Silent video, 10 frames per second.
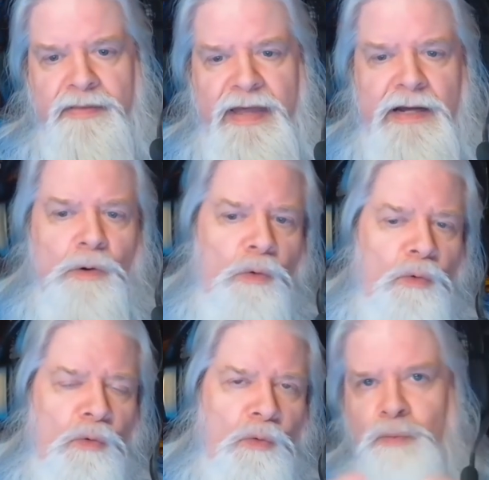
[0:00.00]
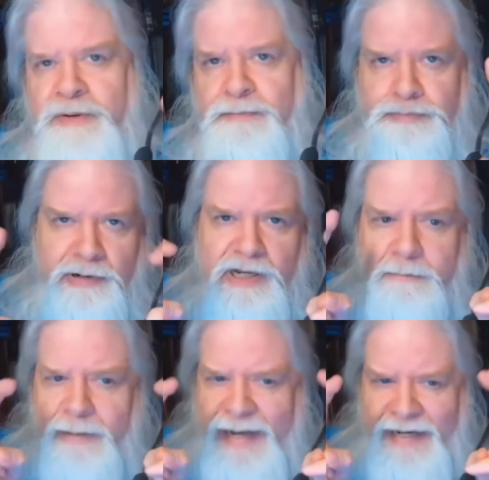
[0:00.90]
that whole we
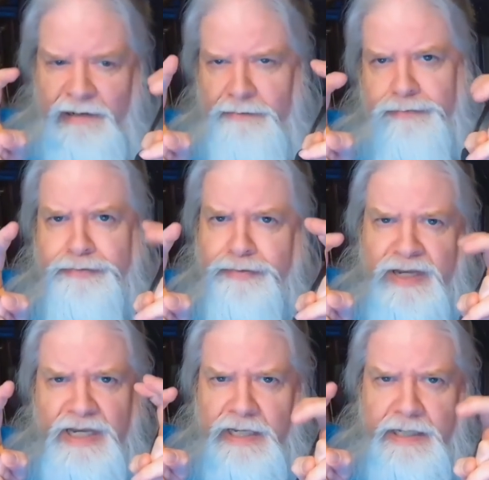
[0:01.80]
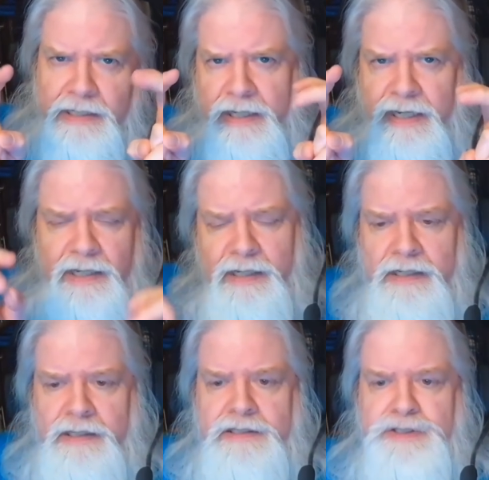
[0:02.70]
bring back a thingy in a
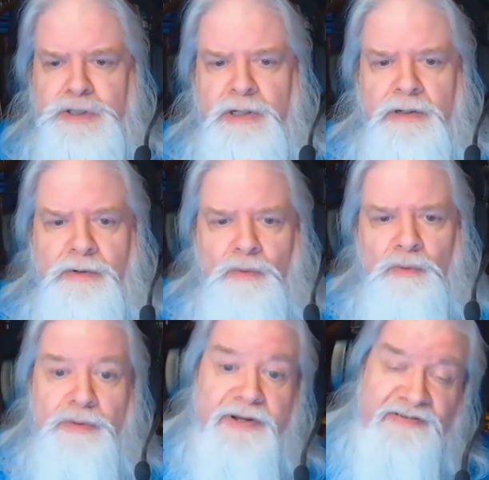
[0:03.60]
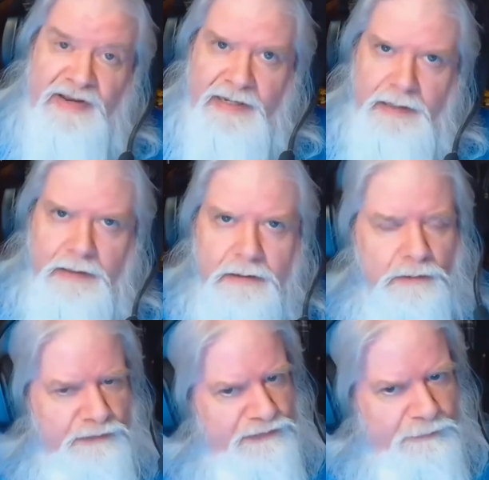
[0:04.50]
cage, or its egg,
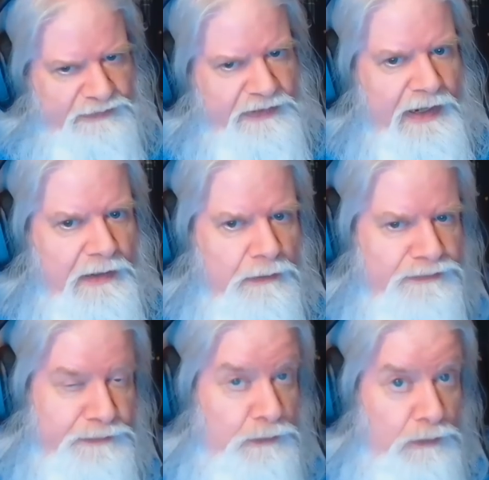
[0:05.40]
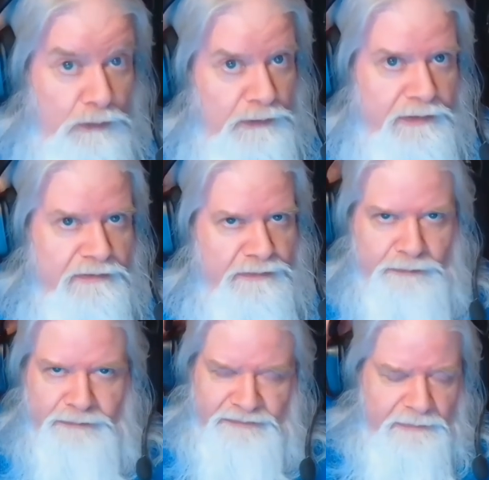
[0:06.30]
or some scales, or organs,
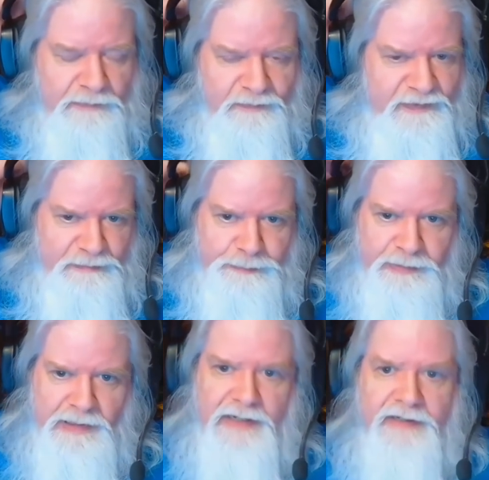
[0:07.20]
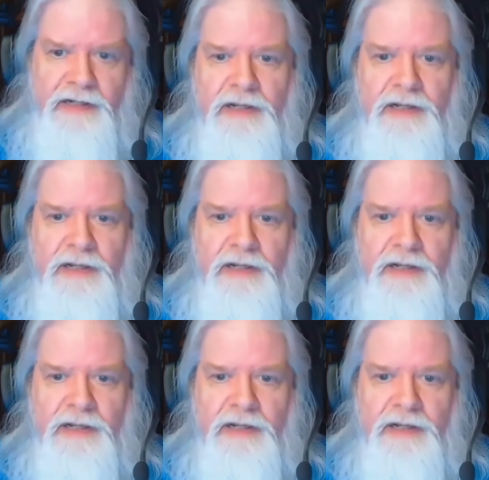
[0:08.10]
or some of its blood,